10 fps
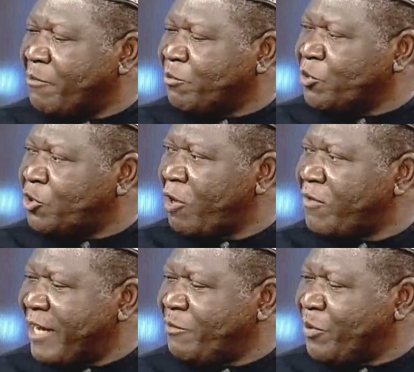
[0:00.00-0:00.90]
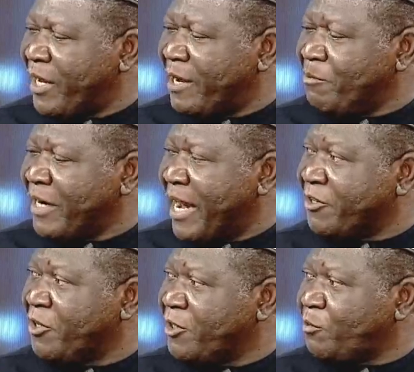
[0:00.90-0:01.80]
solve that
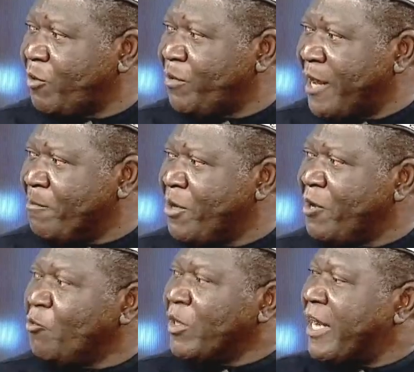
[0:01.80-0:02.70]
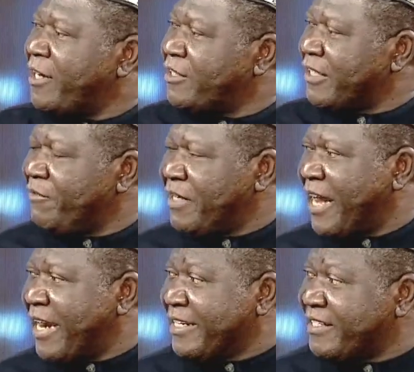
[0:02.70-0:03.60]
gangrenous problem without giving
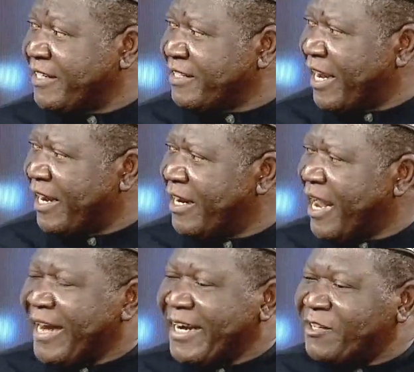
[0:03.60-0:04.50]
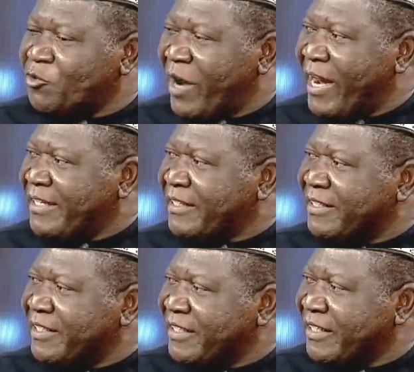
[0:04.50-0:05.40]
anesthesia. And that is why
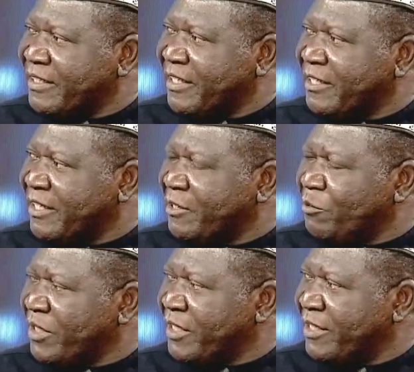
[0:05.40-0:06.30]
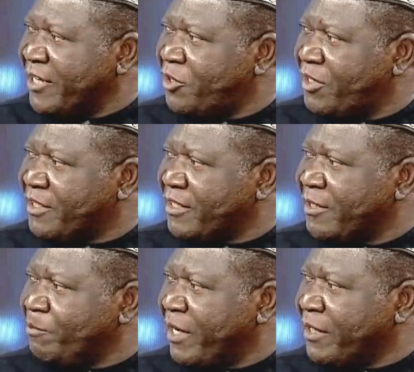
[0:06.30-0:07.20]
the nation is in
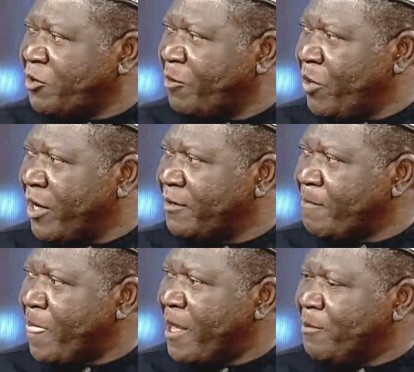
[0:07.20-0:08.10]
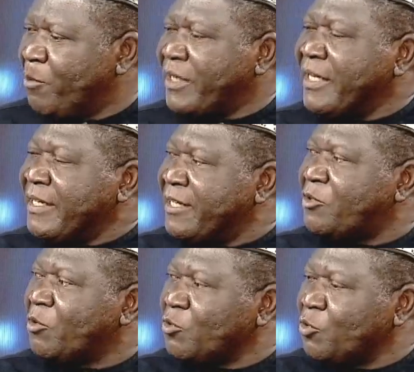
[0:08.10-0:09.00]
turmoil. But he needs
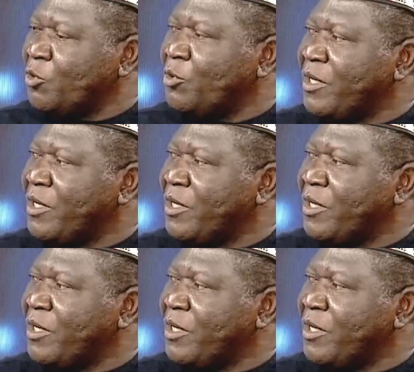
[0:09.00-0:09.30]
to